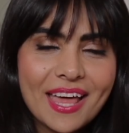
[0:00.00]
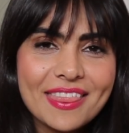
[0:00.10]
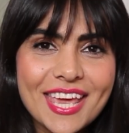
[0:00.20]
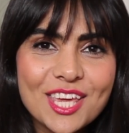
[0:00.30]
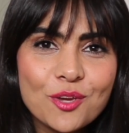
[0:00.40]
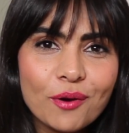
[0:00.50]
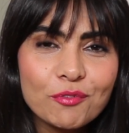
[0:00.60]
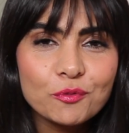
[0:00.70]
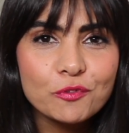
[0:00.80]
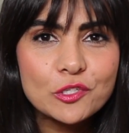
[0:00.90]
Thank you,
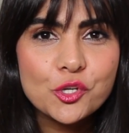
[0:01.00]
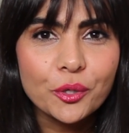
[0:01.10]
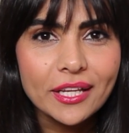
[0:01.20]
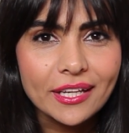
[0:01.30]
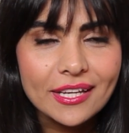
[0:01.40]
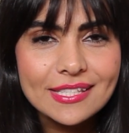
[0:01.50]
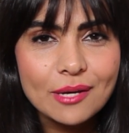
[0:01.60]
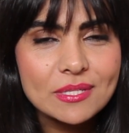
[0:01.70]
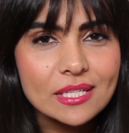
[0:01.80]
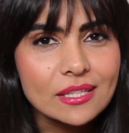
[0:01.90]
everyone, for joining us. That
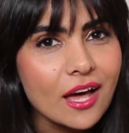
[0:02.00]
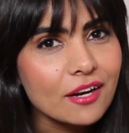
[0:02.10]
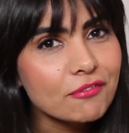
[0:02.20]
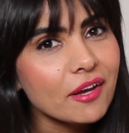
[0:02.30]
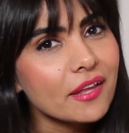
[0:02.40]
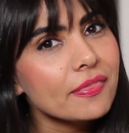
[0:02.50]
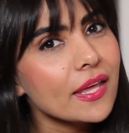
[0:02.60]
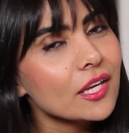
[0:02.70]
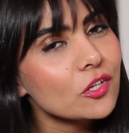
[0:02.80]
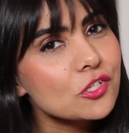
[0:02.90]
was a lot of fun.
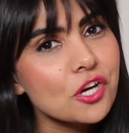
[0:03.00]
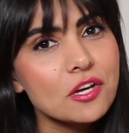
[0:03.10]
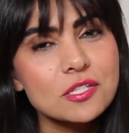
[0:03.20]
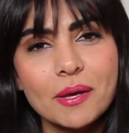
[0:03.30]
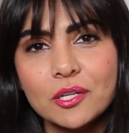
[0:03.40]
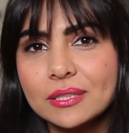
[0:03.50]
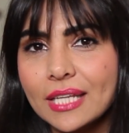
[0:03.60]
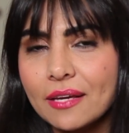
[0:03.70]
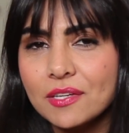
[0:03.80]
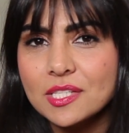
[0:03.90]
Thank you to Charles Michael
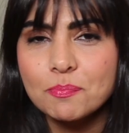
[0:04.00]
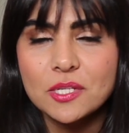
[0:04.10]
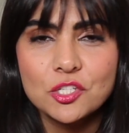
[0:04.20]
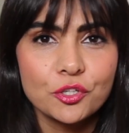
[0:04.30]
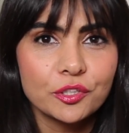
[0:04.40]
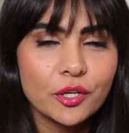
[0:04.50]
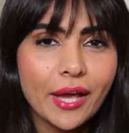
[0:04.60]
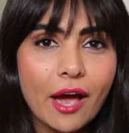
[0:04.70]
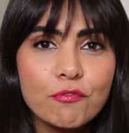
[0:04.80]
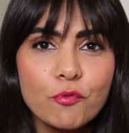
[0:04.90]
Davis. Be sure and look
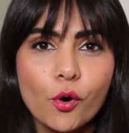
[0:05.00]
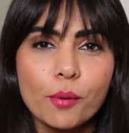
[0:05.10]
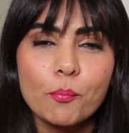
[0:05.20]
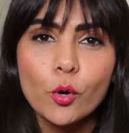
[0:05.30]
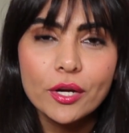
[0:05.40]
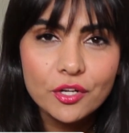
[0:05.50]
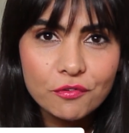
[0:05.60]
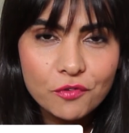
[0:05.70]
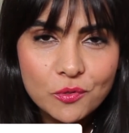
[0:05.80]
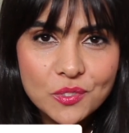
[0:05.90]
out for more
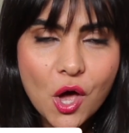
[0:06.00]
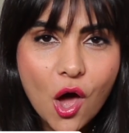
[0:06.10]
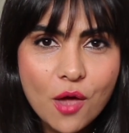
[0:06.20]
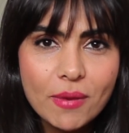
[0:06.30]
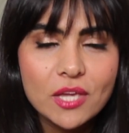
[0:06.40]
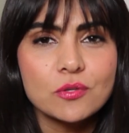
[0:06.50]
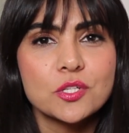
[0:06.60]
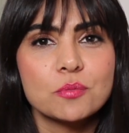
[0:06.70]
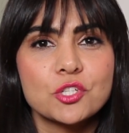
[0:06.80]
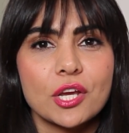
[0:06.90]
interviews on my
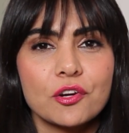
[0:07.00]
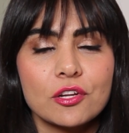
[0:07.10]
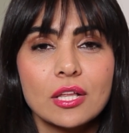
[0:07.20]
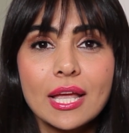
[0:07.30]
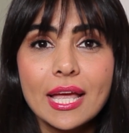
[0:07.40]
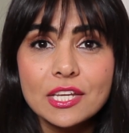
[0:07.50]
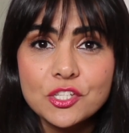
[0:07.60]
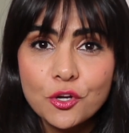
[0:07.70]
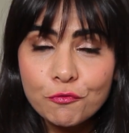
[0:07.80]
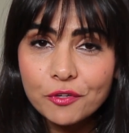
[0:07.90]
YouTube channel. And
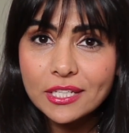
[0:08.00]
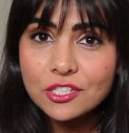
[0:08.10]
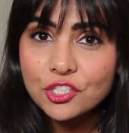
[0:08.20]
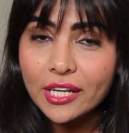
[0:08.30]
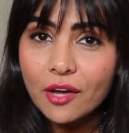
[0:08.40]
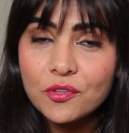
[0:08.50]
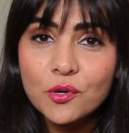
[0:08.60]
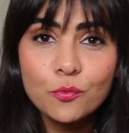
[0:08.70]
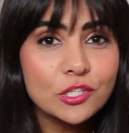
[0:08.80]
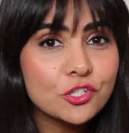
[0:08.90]
don't forget to check out the
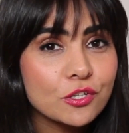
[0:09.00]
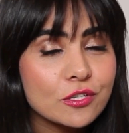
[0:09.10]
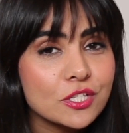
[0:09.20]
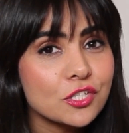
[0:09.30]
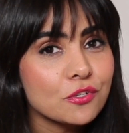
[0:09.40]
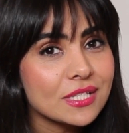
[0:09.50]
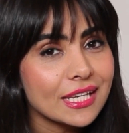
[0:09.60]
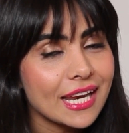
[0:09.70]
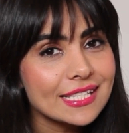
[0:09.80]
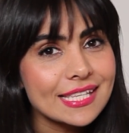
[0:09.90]
originals Tuesday
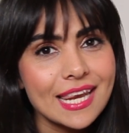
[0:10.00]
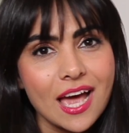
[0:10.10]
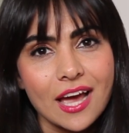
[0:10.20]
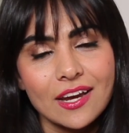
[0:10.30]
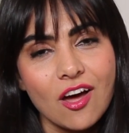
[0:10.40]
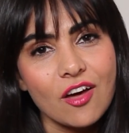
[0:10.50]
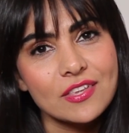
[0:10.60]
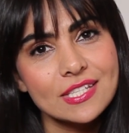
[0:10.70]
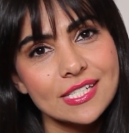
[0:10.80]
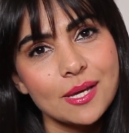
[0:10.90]
nights at 9 on the
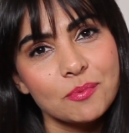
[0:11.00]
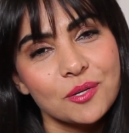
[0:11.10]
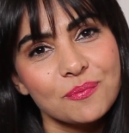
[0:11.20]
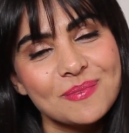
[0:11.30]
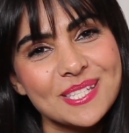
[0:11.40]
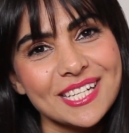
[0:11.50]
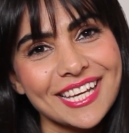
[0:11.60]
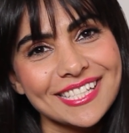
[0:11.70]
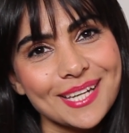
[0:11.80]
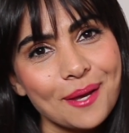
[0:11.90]
CW. See you
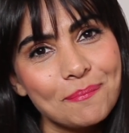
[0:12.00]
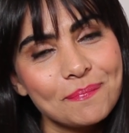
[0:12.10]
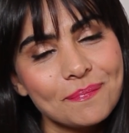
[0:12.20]
next time.